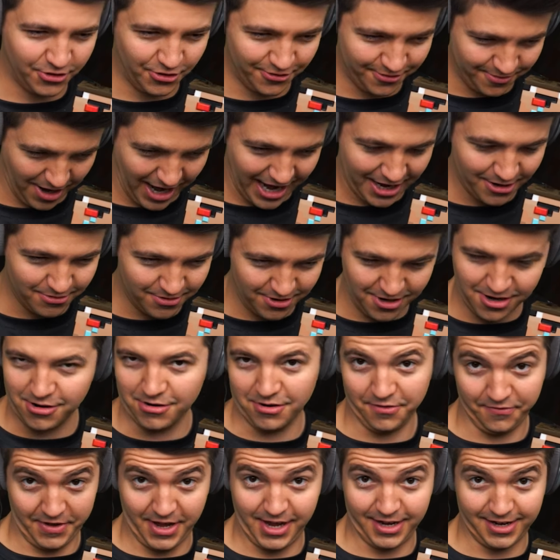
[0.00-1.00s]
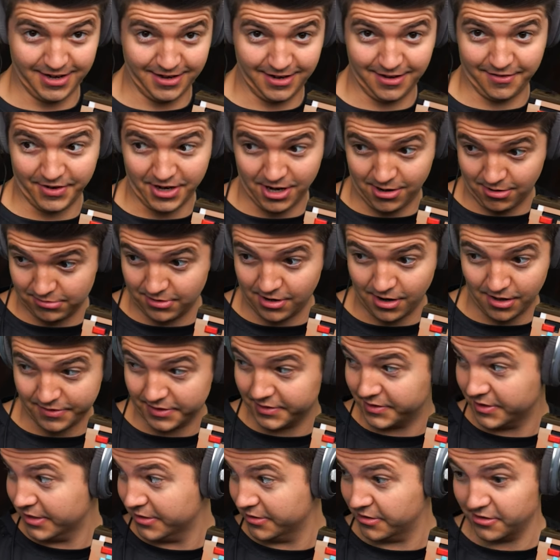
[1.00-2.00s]
too. I don't know if I can even hold all
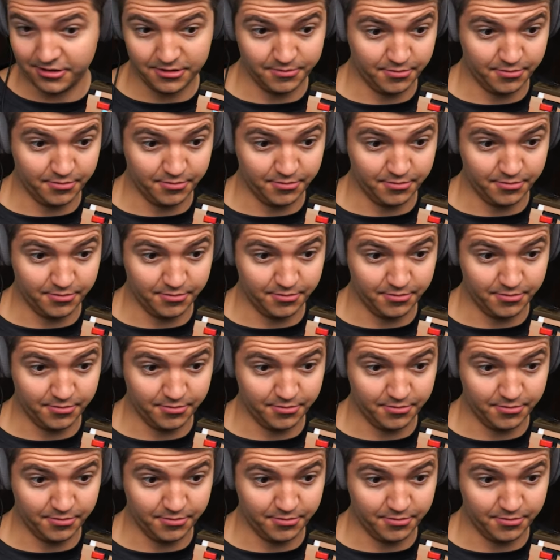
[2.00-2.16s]
this ancient